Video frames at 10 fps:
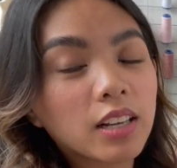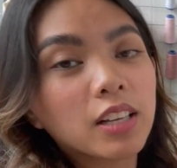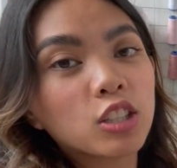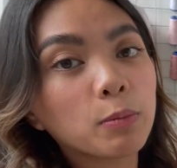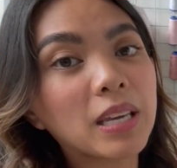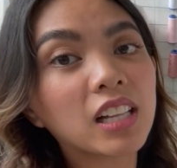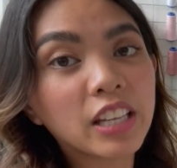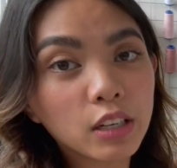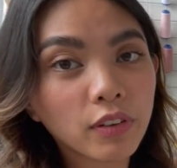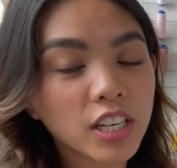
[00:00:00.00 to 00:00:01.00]
to be
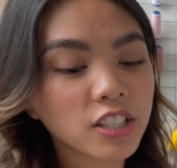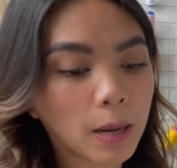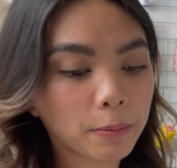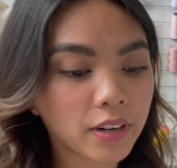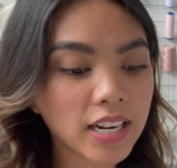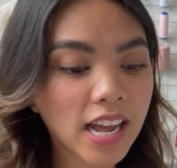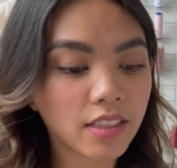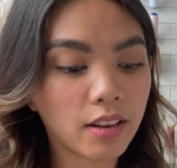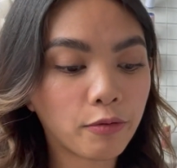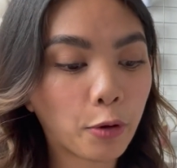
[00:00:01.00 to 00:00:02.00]
clean finished separate, and
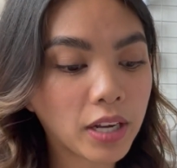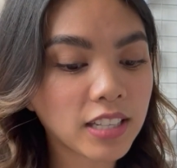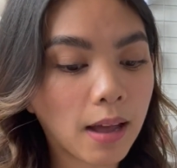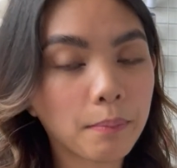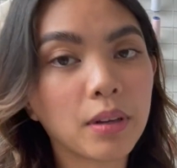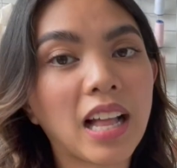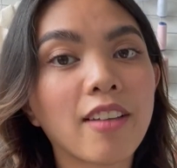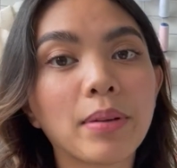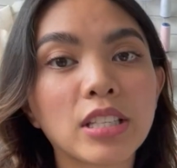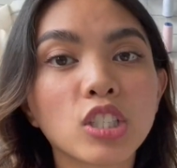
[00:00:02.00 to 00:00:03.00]
then for example
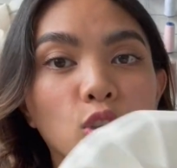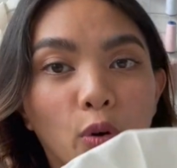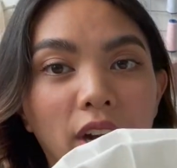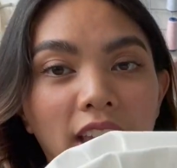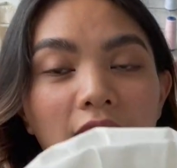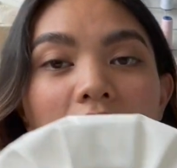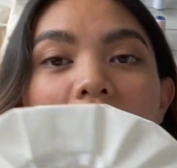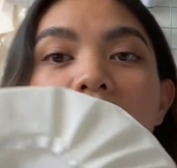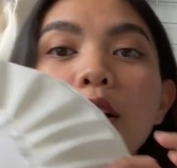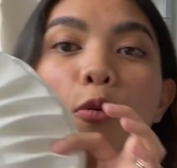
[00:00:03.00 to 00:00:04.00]
I've been storing it
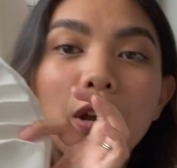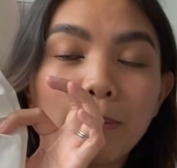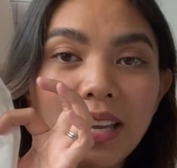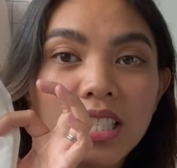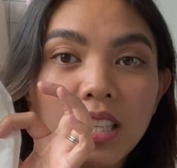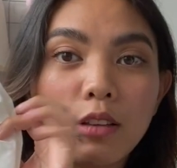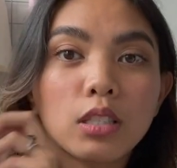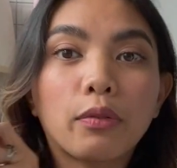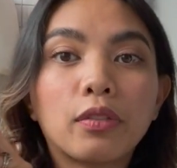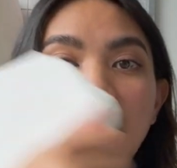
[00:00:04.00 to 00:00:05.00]
with my sleeves
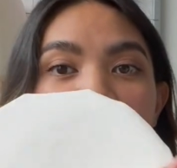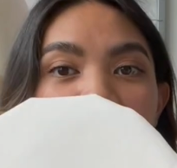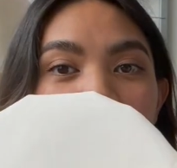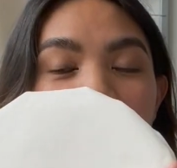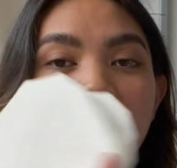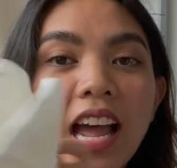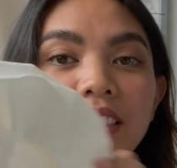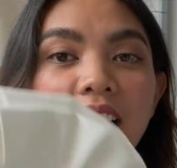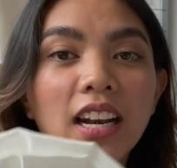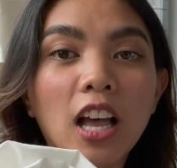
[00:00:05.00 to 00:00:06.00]
flat, and
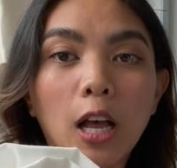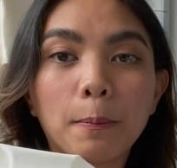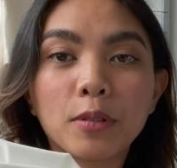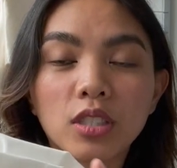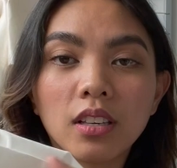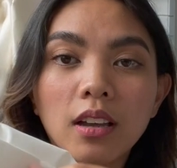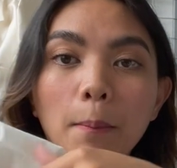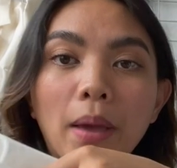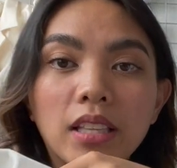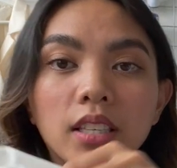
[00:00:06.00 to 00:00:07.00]
that helps
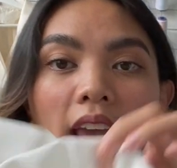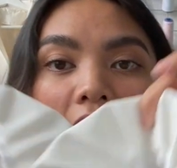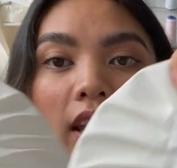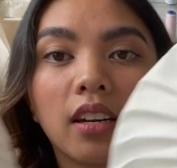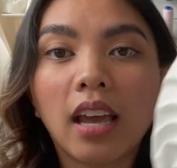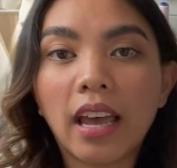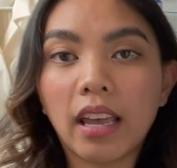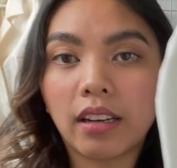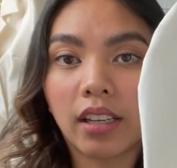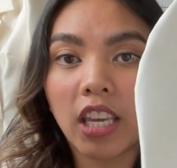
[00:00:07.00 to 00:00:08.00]
maintain
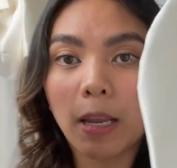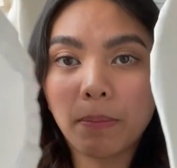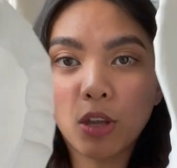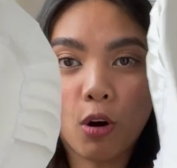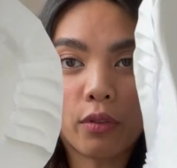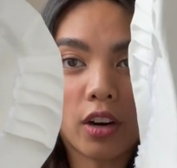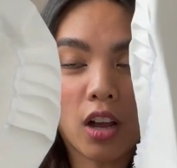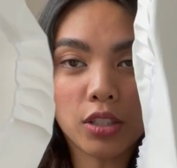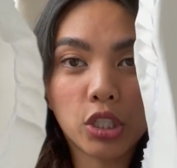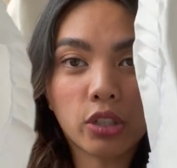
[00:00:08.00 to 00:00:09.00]
and keep the
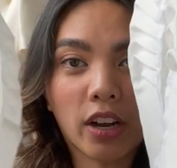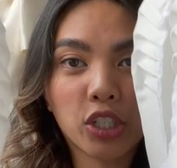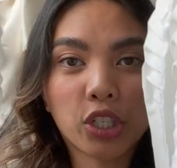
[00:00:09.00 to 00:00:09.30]
overall structure